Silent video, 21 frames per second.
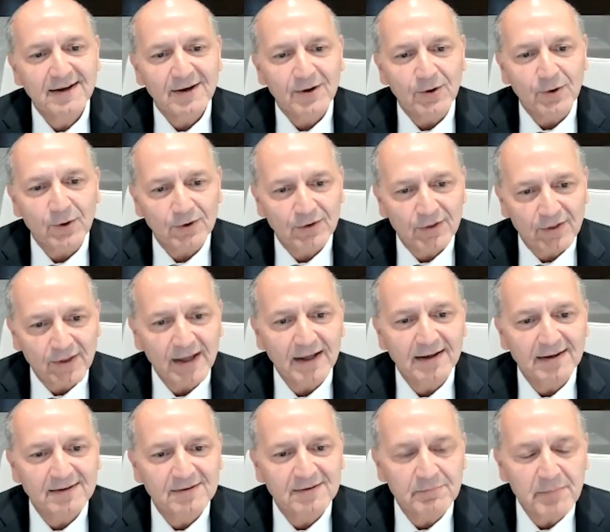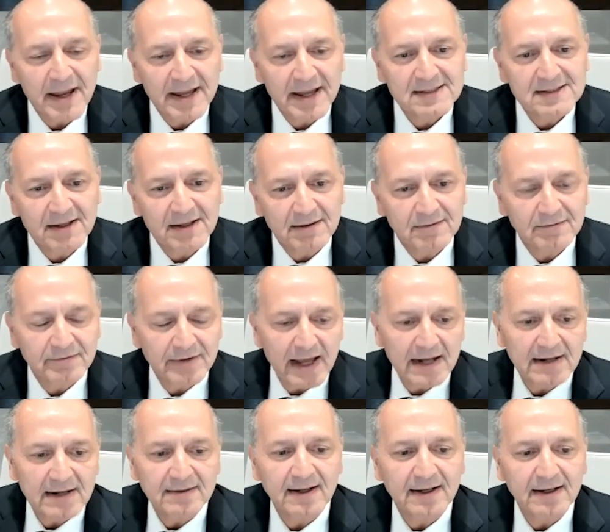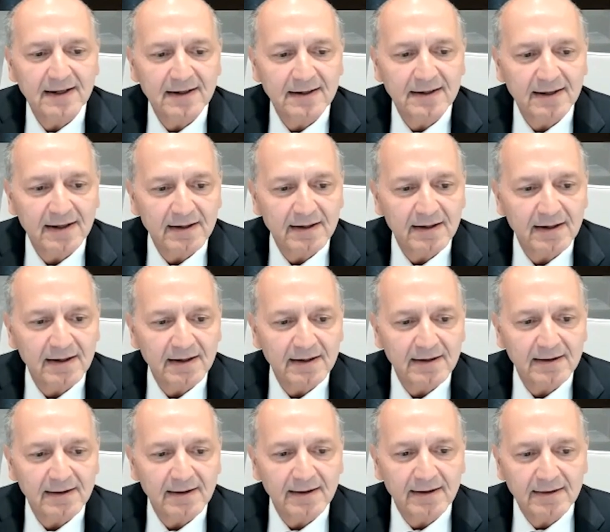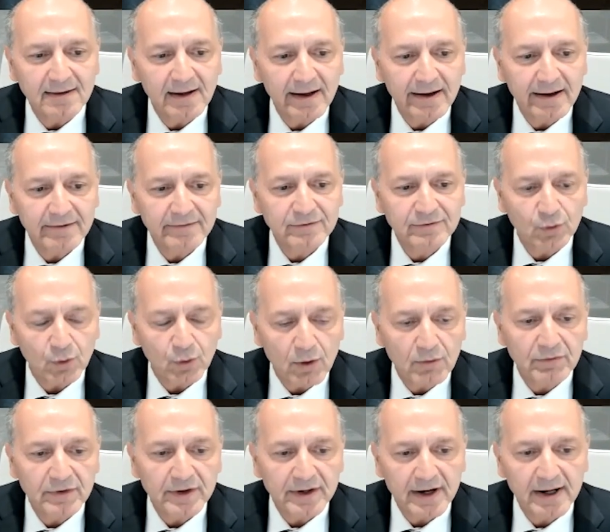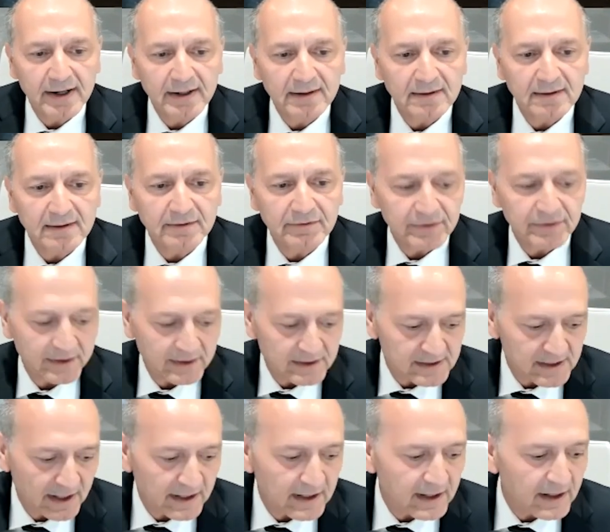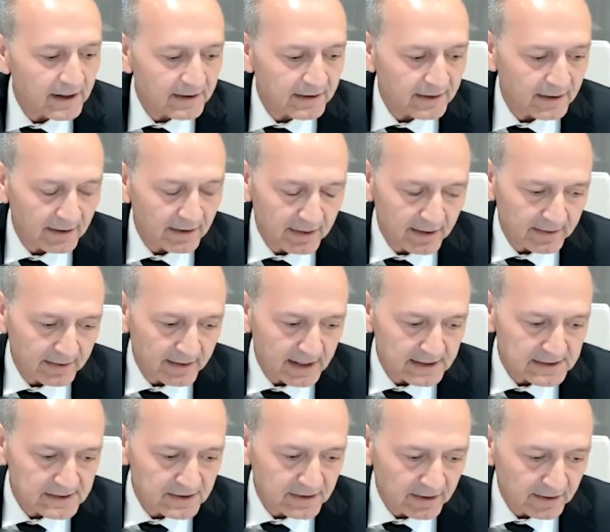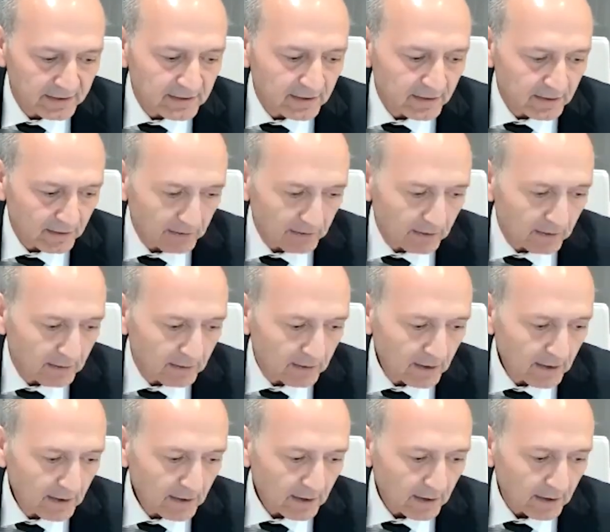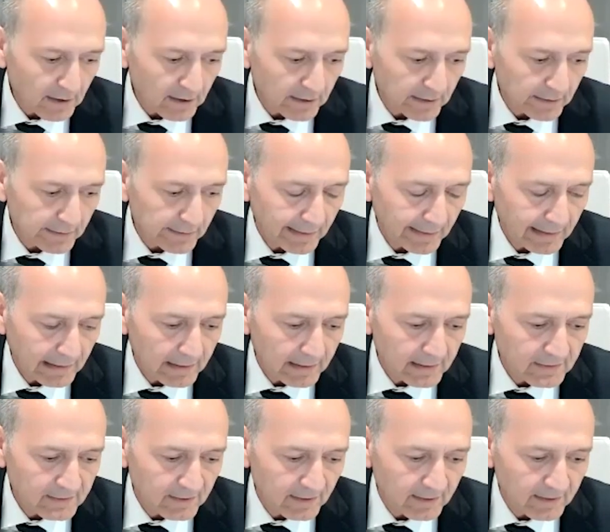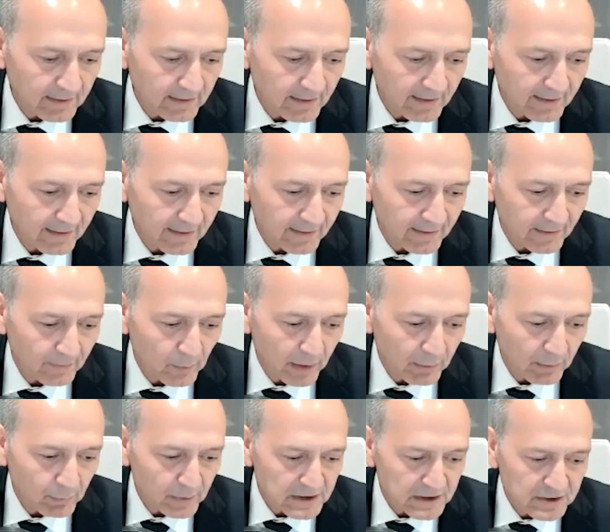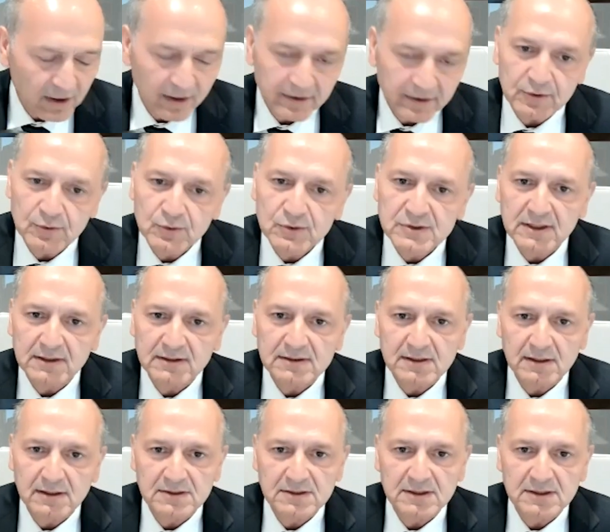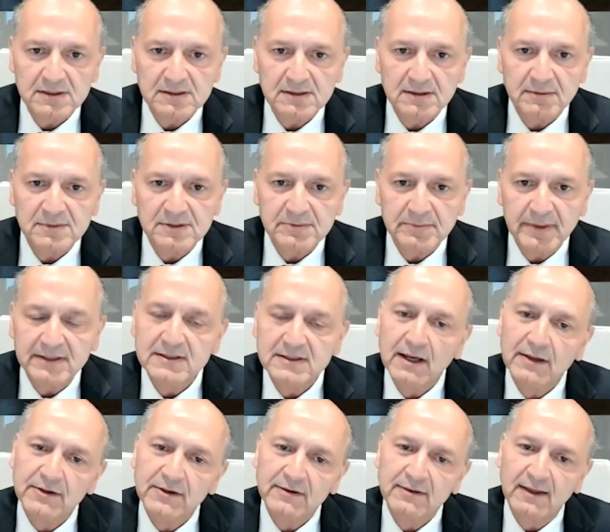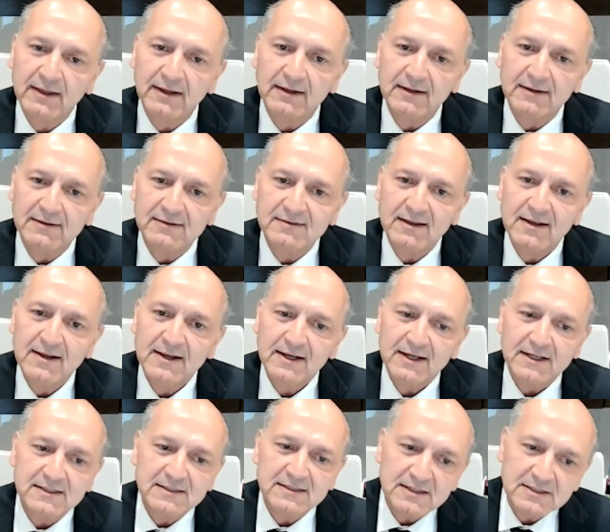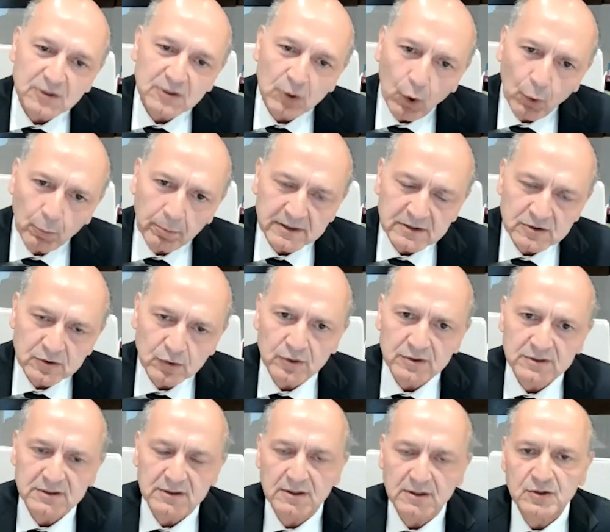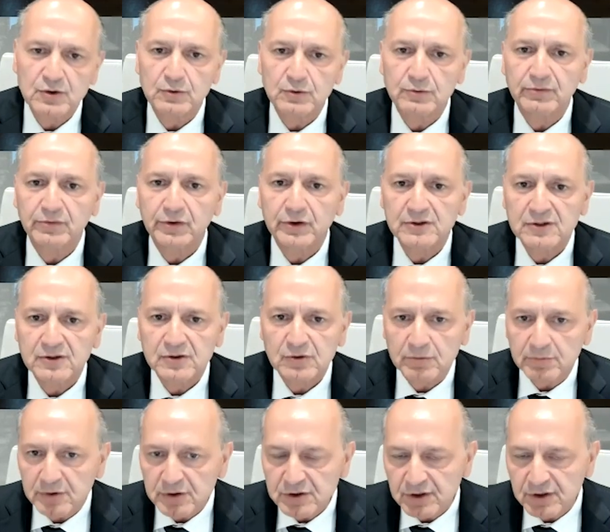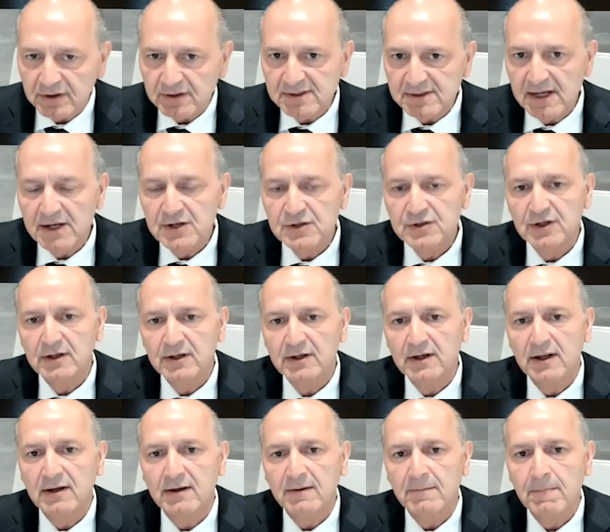or thing is met and validated and have to override if there is any error. I think that's critical, at least in when we start using such systems. But the other thing is this open source issue versus commercialization,